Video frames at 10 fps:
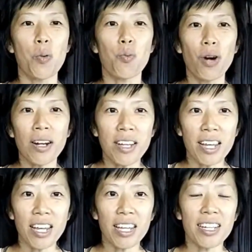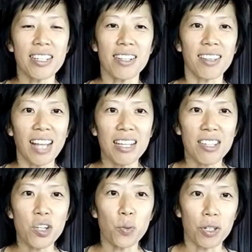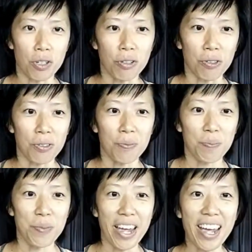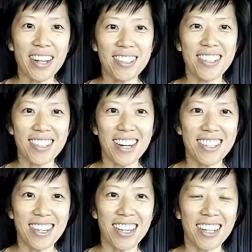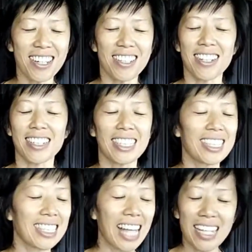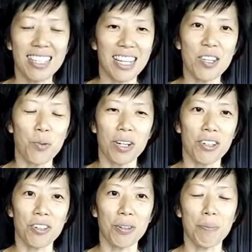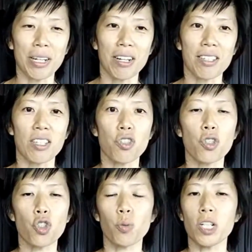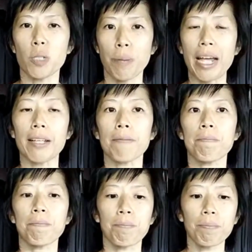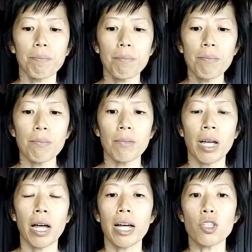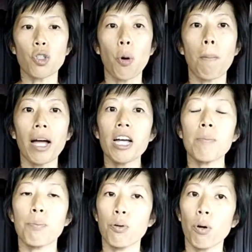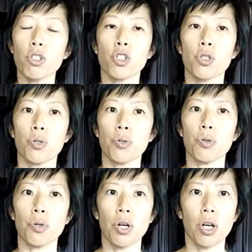running is the last thing you want to do. Exercising is the last thing you want to do because there's just so much pain. And so my approach to